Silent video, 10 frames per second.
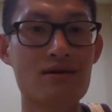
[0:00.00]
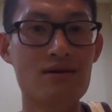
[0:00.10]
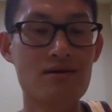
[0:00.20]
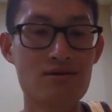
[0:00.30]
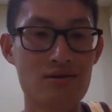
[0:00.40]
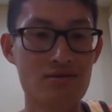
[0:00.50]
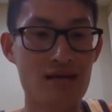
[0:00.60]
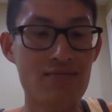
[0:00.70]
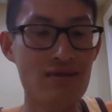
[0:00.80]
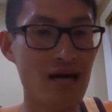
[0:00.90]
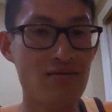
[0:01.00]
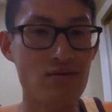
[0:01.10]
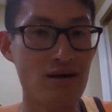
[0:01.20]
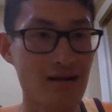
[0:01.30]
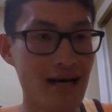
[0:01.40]
So definitely have to
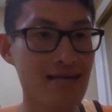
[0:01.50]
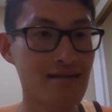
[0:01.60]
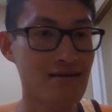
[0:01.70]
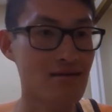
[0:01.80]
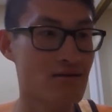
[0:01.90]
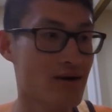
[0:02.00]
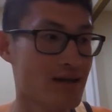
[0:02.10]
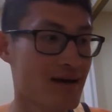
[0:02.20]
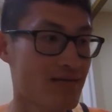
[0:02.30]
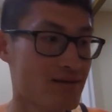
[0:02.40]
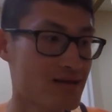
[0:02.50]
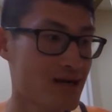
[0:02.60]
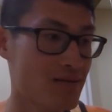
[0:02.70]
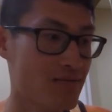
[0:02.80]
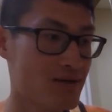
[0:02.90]
wear glasses, at that
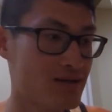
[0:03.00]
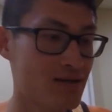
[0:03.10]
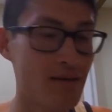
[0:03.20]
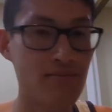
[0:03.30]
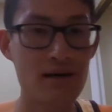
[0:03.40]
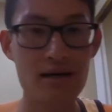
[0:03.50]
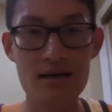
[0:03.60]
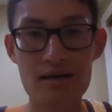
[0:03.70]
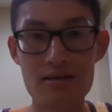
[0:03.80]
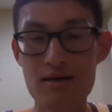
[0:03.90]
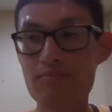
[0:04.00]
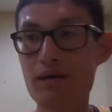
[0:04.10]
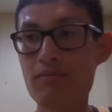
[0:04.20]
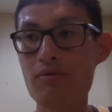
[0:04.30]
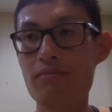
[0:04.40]
type of vision. And some
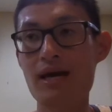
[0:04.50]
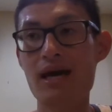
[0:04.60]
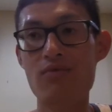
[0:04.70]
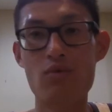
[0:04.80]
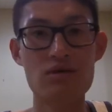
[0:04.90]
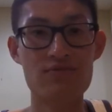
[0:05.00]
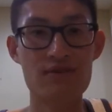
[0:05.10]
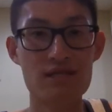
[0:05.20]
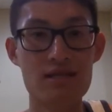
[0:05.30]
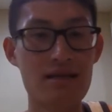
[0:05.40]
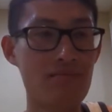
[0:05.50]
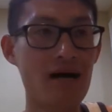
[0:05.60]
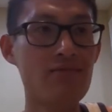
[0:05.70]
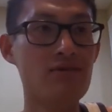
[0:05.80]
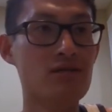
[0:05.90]
people may have worse vision than
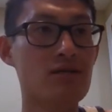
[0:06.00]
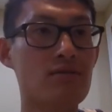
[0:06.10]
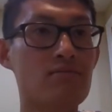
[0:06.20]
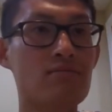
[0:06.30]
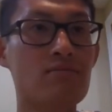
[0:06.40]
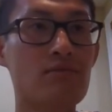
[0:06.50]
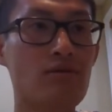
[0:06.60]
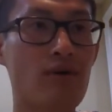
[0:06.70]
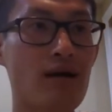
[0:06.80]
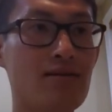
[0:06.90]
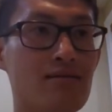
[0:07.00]
my vision, right?